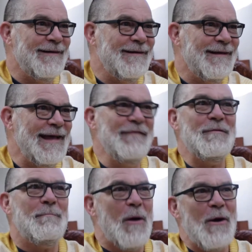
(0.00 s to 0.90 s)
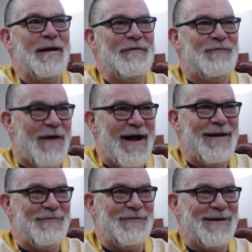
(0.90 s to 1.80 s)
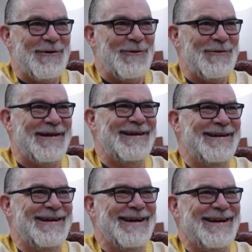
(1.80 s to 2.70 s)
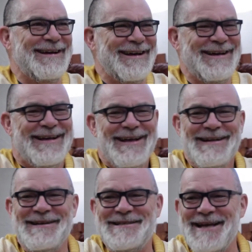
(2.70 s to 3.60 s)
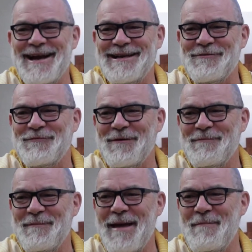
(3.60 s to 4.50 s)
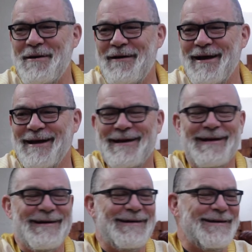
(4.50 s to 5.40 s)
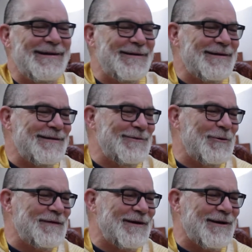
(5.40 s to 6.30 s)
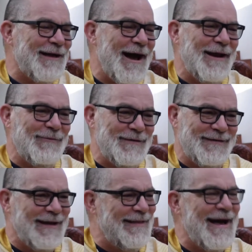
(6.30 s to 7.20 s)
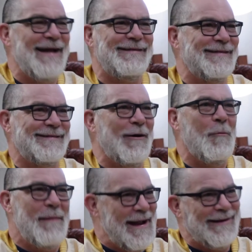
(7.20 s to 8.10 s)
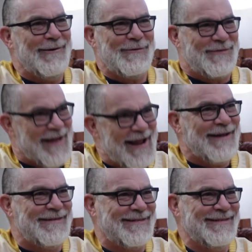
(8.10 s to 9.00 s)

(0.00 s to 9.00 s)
Even Barney Fife, the old detective from Mayberry, North Carolina, would say, that just don't make no sense.